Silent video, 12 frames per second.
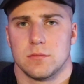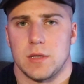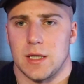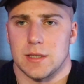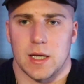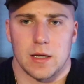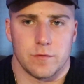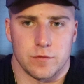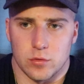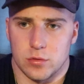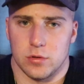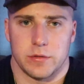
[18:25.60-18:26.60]
they can they can
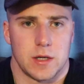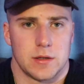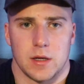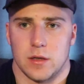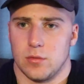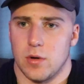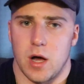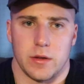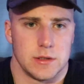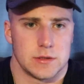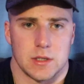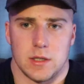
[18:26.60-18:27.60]
fool you. They can they can do all
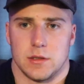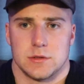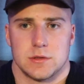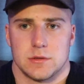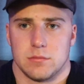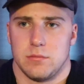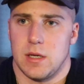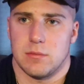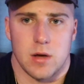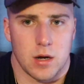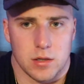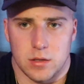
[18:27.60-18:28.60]
these things,
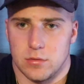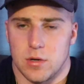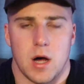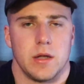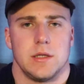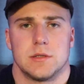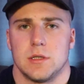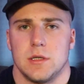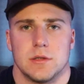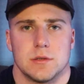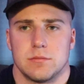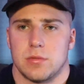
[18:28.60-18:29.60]
mean mugging you, all these
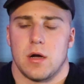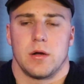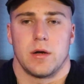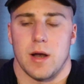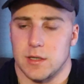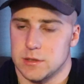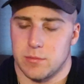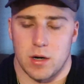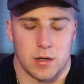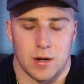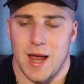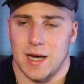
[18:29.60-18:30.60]
things, bro. You're not
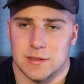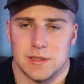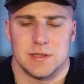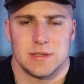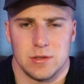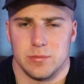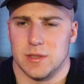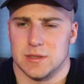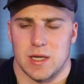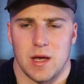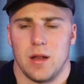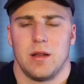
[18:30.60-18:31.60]
smart. You're actually stupid
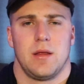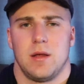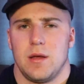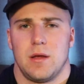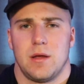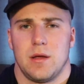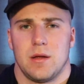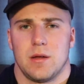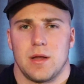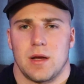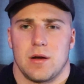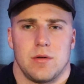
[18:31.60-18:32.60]
as hell.
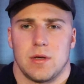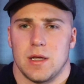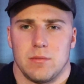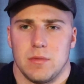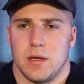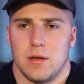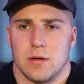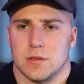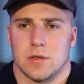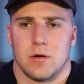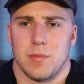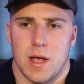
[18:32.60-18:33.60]
Like, are you kidding me? You're
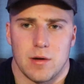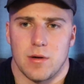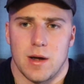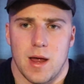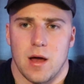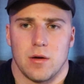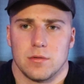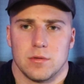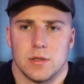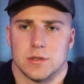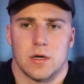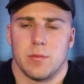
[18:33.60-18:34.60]
so mad right now.
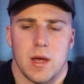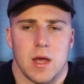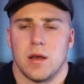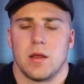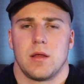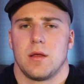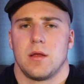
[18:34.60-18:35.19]
You're so mad.